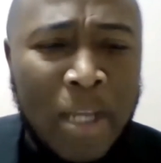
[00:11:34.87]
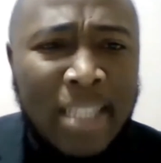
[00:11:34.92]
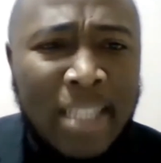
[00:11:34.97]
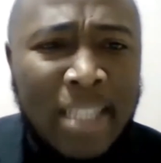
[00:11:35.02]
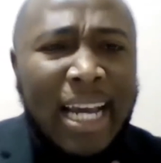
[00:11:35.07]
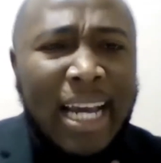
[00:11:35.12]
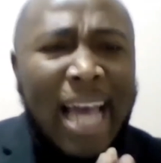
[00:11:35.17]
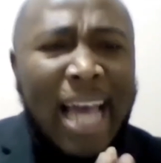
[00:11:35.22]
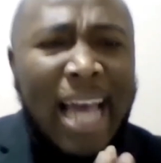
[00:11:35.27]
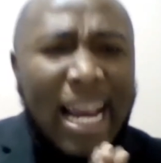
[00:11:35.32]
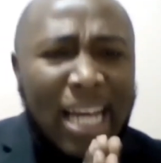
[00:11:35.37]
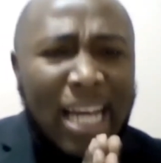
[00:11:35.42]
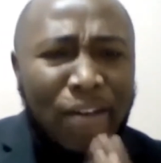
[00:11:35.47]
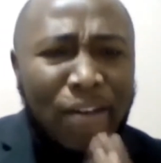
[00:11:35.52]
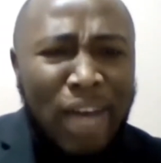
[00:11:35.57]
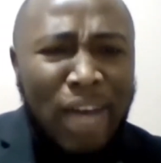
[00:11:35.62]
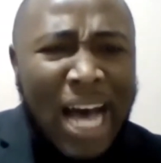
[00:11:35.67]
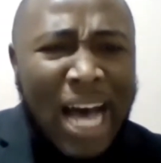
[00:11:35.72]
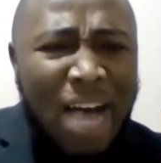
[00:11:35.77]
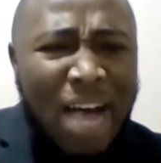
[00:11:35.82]
to kind
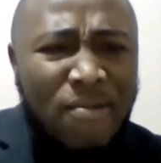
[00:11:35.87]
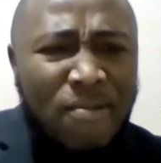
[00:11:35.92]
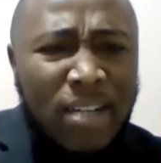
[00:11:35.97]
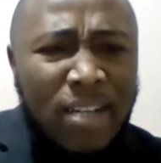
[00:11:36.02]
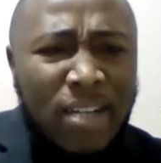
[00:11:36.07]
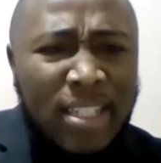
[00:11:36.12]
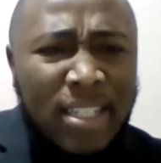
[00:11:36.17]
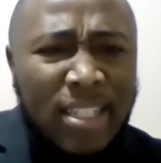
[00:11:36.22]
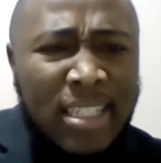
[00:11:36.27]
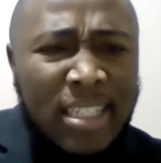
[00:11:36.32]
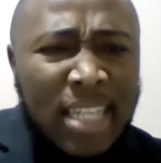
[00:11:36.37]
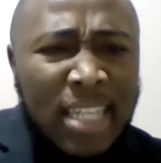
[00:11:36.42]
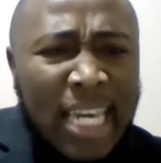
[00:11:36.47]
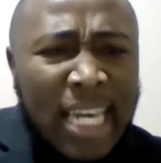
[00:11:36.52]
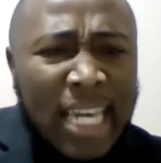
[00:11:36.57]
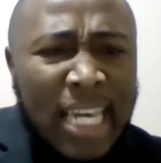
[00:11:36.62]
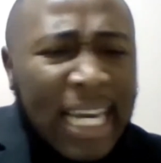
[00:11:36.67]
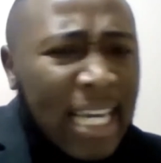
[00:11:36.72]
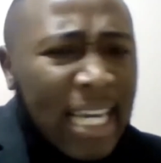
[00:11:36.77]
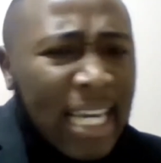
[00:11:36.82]
of have us
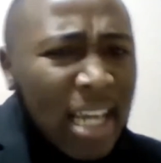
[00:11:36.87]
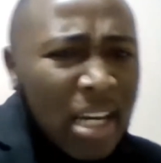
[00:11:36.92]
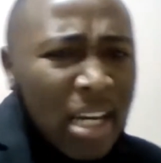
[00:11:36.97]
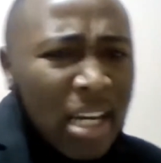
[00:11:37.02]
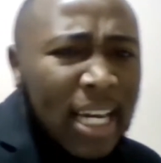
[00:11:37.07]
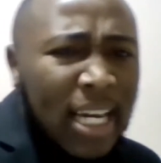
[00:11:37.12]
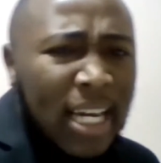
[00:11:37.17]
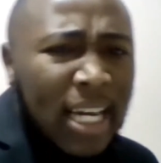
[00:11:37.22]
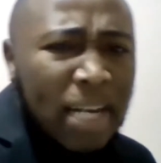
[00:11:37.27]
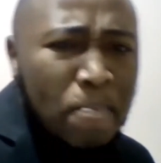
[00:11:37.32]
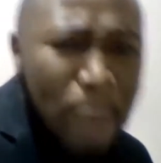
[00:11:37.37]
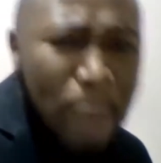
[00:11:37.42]
either looking